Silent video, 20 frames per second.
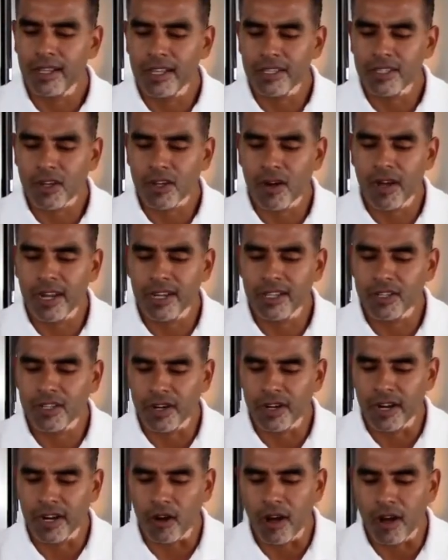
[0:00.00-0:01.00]
let's go ahead and
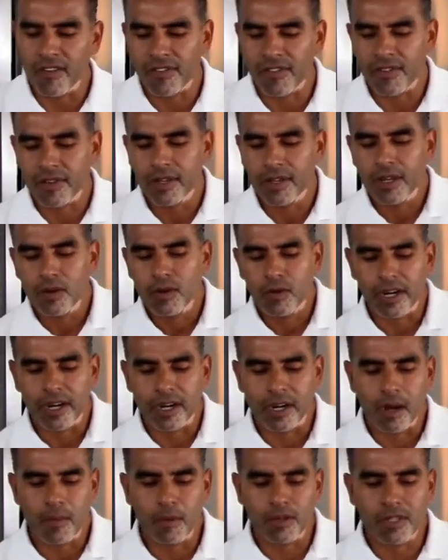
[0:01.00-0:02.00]
turn it off. Wait a
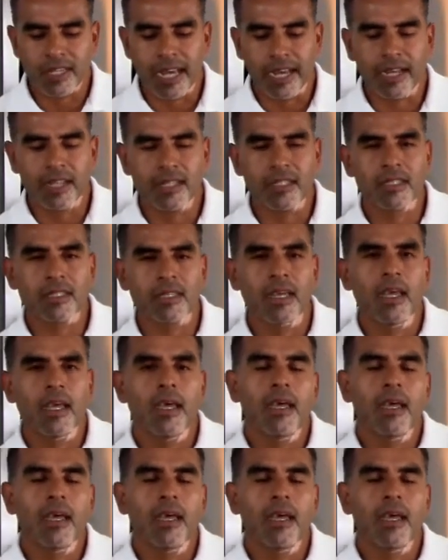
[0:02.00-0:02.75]
couple seconds.